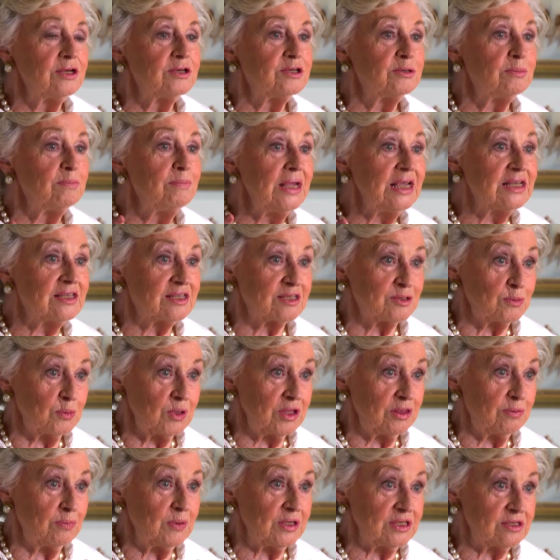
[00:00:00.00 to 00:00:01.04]
to mix
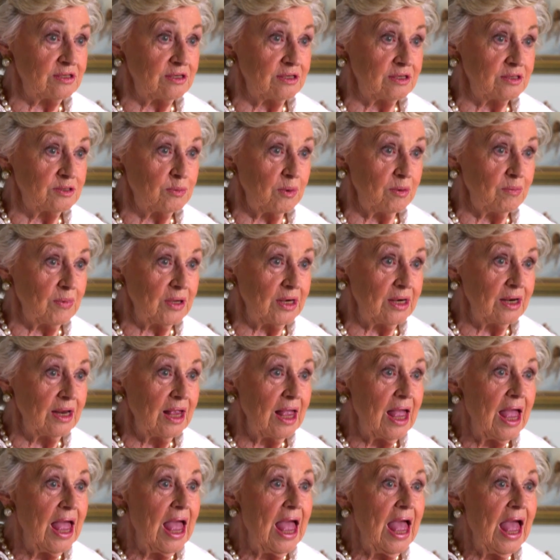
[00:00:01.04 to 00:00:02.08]
with business women
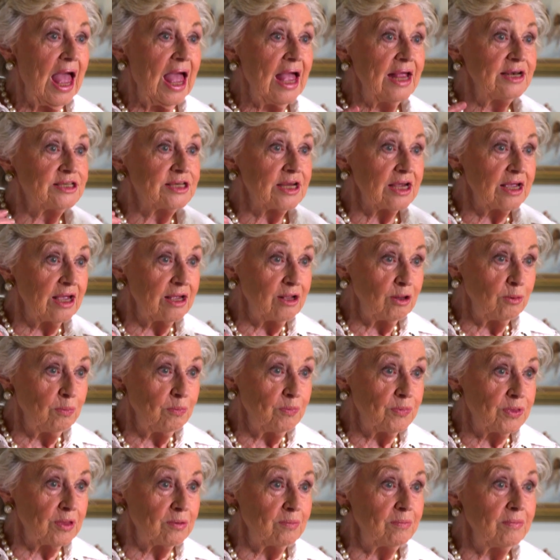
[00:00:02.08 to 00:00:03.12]
and to
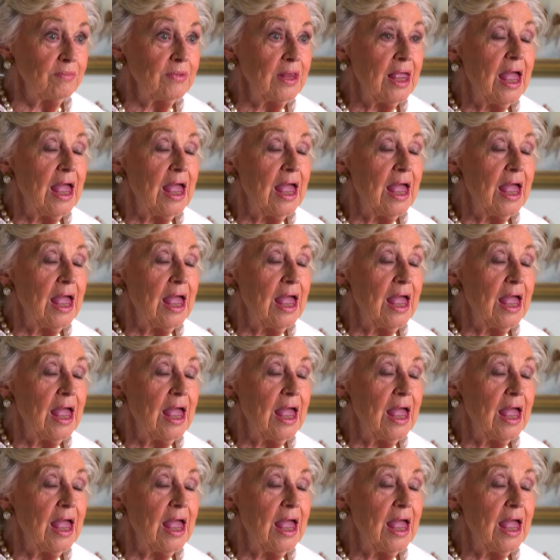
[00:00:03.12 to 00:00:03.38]
help them